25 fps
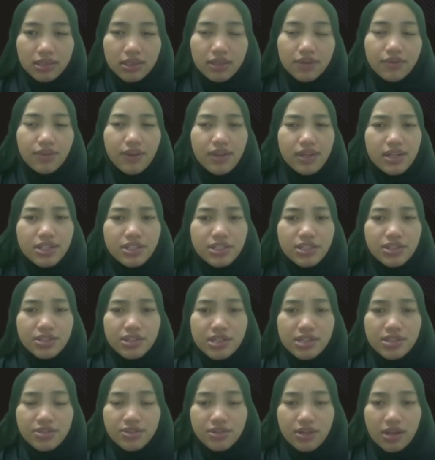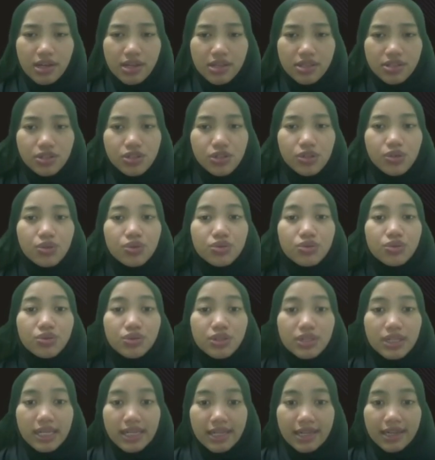the financial distress due
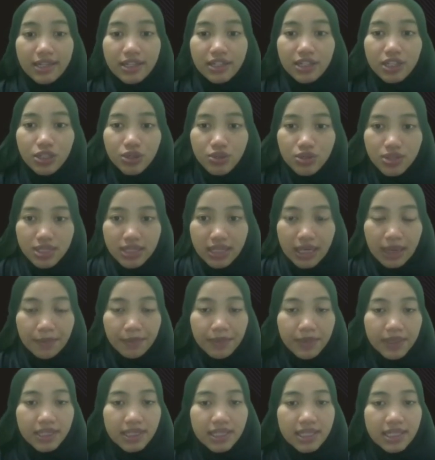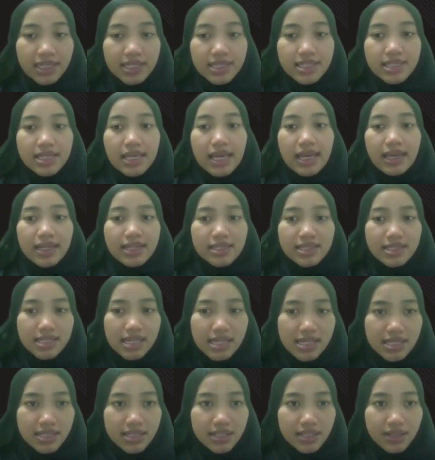to the induced company's
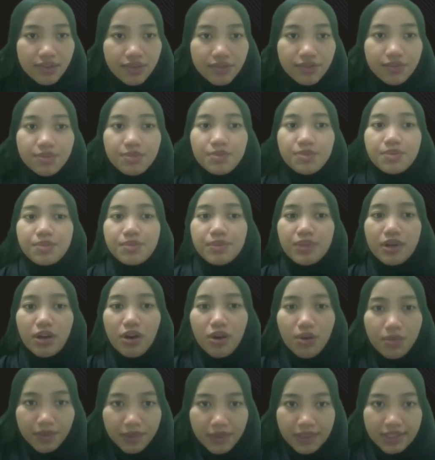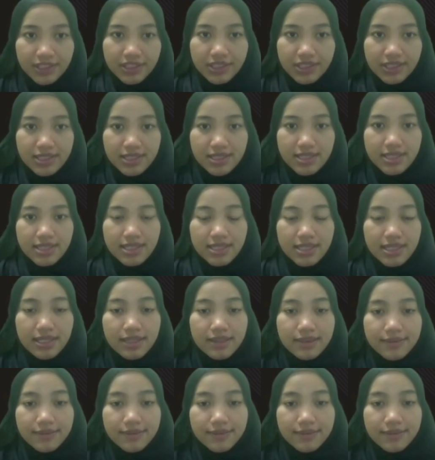excessive operations.